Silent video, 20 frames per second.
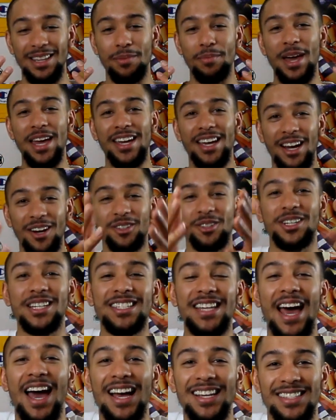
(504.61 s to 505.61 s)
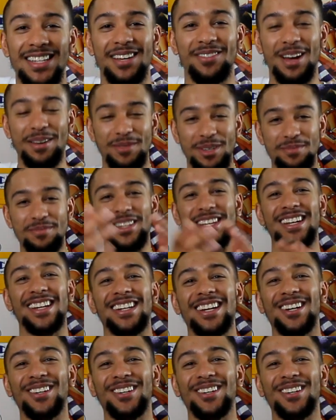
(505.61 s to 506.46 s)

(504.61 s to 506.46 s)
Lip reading: The main character is Asdiff. I'm just playing.